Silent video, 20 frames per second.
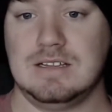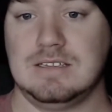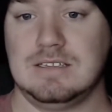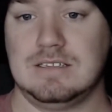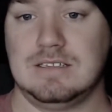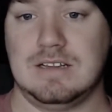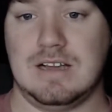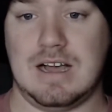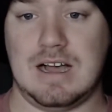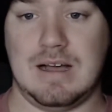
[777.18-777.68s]

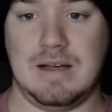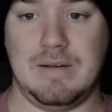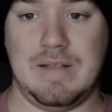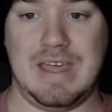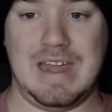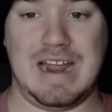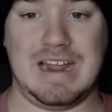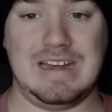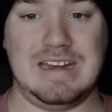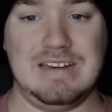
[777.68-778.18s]

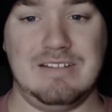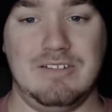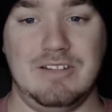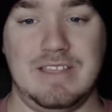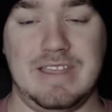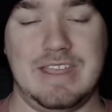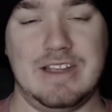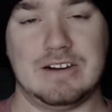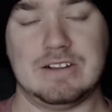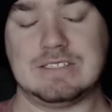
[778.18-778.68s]
And I didn't
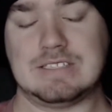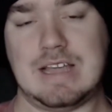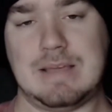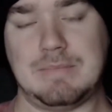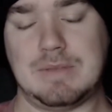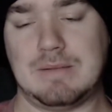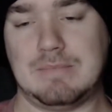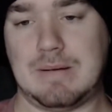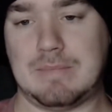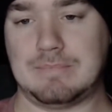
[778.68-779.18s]
really hear his
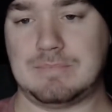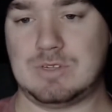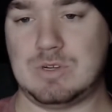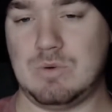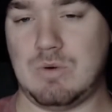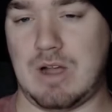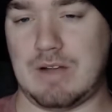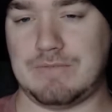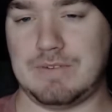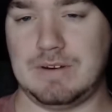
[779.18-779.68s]
name come up
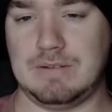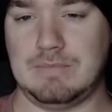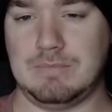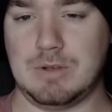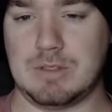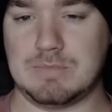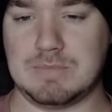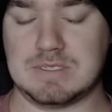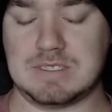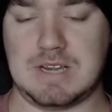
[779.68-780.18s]
too often
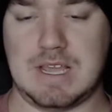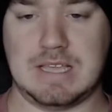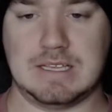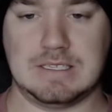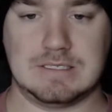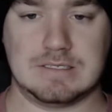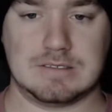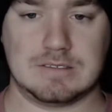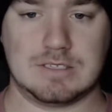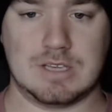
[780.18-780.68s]
with
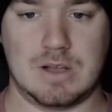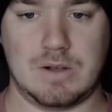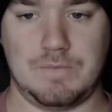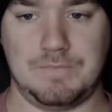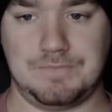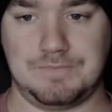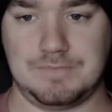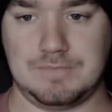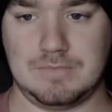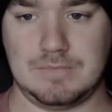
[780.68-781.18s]
mistakes, so.
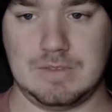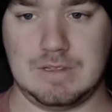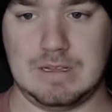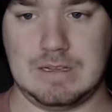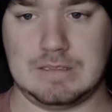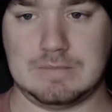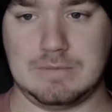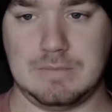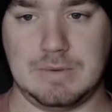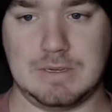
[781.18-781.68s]

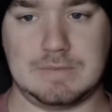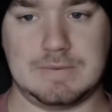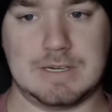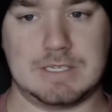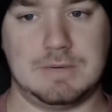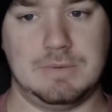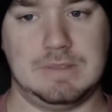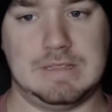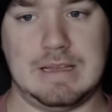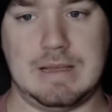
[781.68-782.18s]

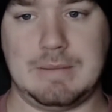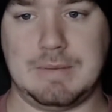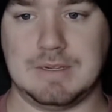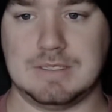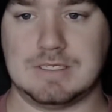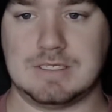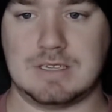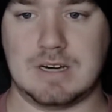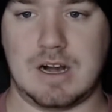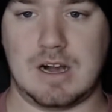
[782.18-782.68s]
Especially when that
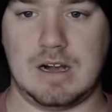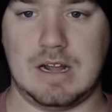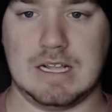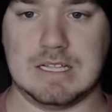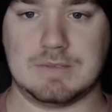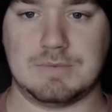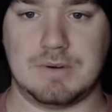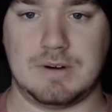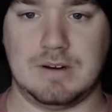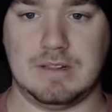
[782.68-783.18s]
1 star,
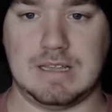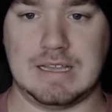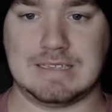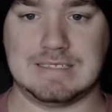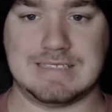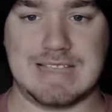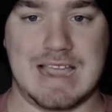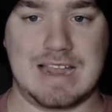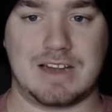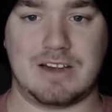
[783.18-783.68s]
that's where
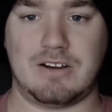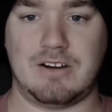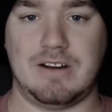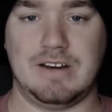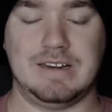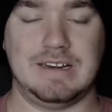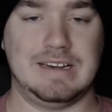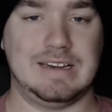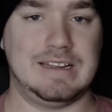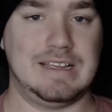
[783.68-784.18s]
like Zach
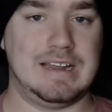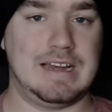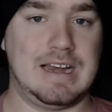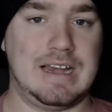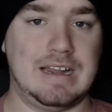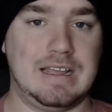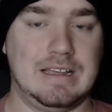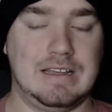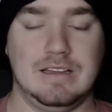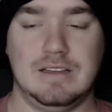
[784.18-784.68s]
Curran didn't get any